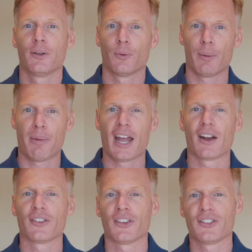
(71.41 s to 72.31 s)
Repair
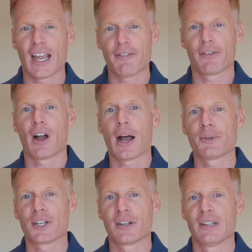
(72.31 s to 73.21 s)
is a safer
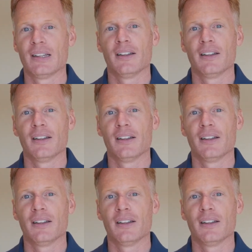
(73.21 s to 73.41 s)
option.